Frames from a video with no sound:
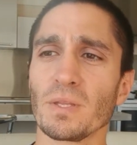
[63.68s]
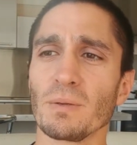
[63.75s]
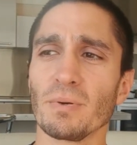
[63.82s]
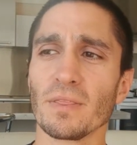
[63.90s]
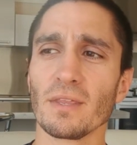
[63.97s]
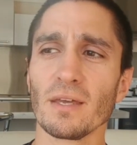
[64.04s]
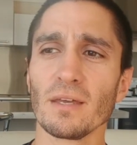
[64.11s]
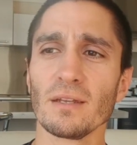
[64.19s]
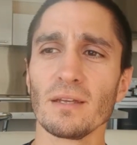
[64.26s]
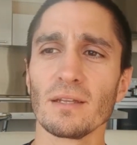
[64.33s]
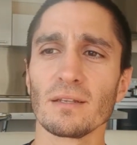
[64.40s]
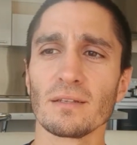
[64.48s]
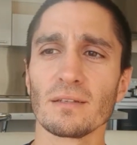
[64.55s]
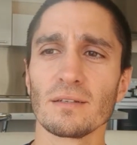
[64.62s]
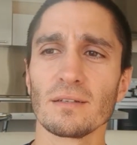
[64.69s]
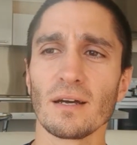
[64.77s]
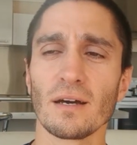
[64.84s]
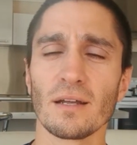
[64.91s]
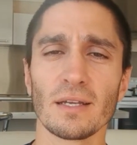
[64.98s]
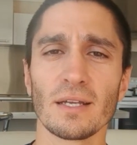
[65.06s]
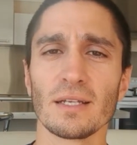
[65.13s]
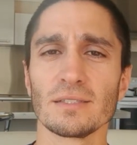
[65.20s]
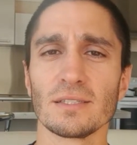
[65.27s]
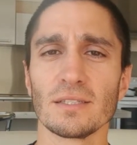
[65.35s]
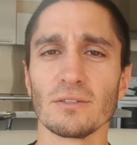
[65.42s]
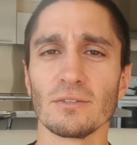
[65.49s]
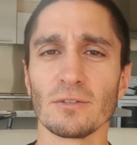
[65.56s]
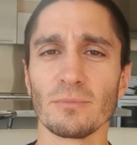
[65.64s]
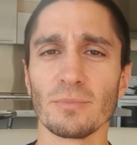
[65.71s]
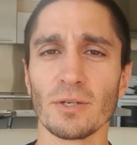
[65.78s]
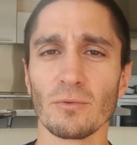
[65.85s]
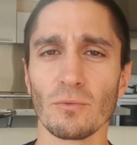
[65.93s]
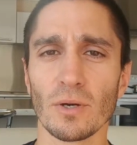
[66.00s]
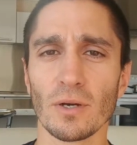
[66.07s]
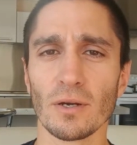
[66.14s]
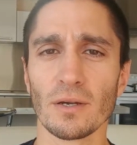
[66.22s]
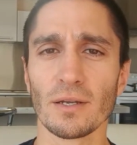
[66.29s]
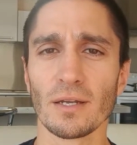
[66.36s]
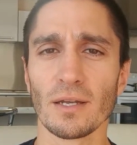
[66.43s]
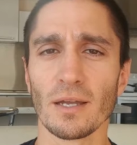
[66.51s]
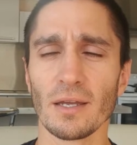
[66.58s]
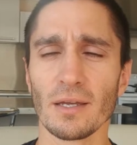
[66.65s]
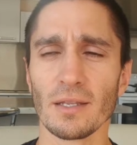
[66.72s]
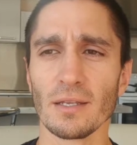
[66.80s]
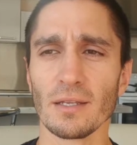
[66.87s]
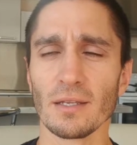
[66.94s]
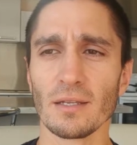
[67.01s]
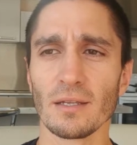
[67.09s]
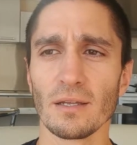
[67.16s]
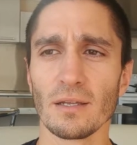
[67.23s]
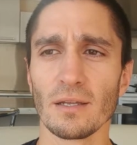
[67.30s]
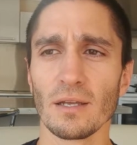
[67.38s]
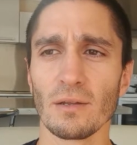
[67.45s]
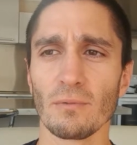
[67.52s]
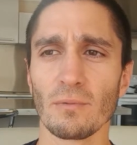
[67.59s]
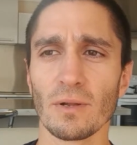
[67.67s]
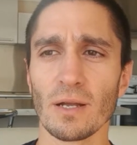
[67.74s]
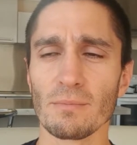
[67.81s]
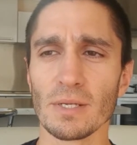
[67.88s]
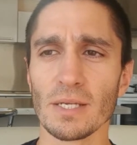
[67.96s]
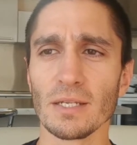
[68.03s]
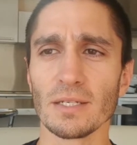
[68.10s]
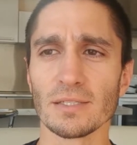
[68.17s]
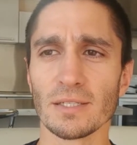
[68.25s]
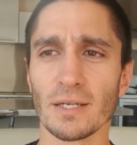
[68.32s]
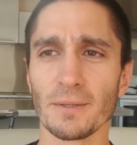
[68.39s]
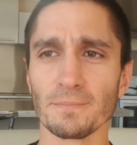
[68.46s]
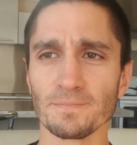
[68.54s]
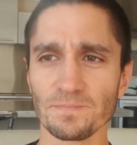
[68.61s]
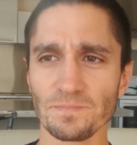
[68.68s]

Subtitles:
But then it kind of gets into a little bit of work, and what I mean is that